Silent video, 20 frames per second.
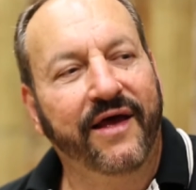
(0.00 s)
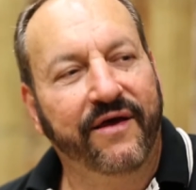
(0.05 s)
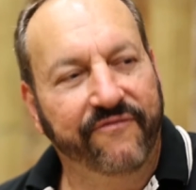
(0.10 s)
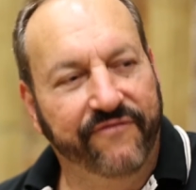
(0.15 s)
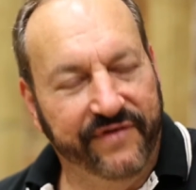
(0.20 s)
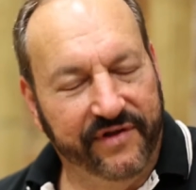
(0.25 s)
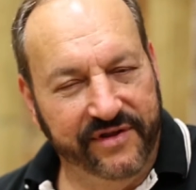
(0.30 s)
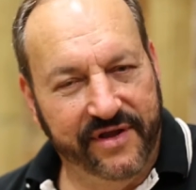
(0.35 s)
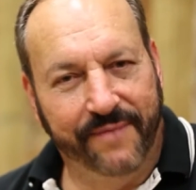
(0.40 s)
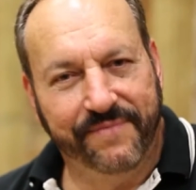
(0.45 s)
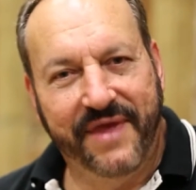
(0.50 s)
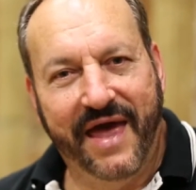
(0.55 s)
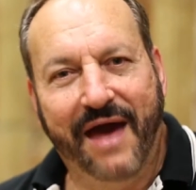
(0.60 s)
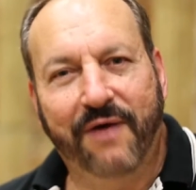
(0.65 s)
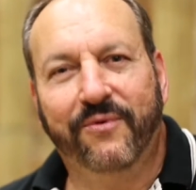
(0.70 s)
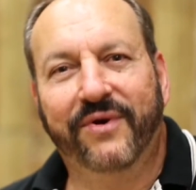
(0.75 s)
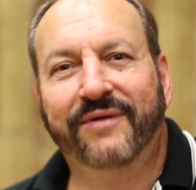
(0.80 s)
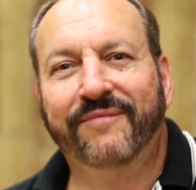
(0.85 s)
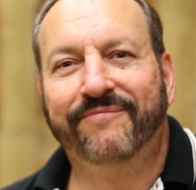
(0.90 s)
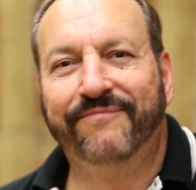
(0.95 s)
Filled up
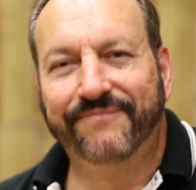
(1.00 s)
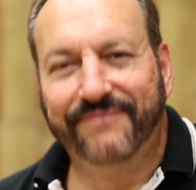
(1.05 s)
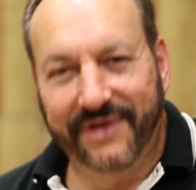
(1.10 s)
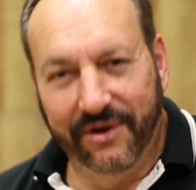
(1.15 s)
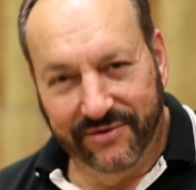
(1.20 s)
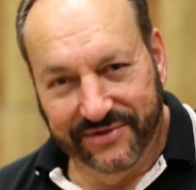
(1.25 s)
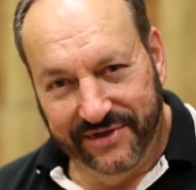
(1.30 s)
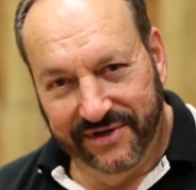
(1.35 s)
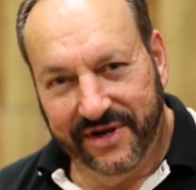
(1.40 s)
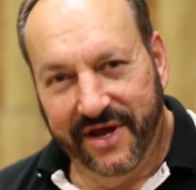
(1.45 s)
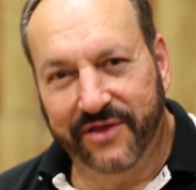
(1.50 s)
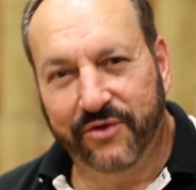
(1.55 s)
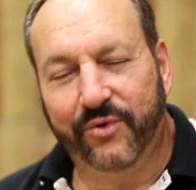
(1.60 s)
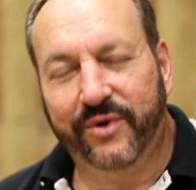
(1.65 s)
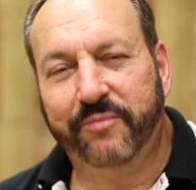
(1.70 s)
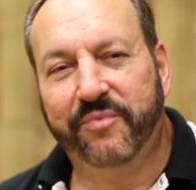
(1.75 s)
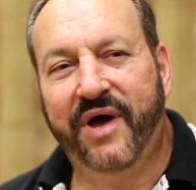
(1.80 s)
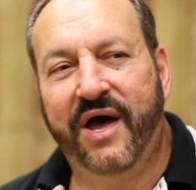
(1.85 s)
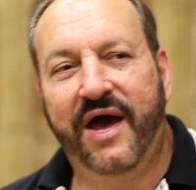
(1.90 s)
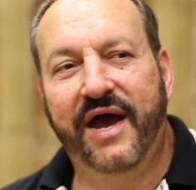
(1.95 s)
that one, there was another
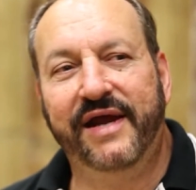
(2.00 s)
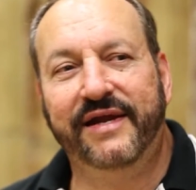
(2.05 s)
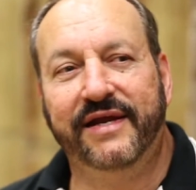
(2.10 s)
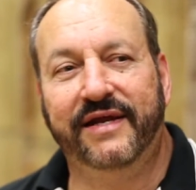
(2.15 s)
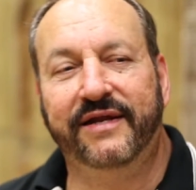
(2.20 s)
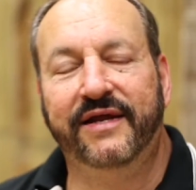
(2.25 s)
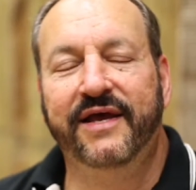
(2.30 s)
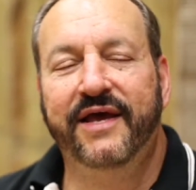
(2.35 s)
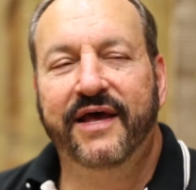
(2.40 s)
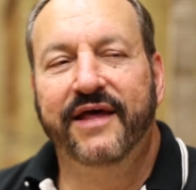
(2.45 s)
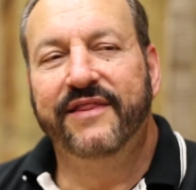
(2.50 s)
one behind it.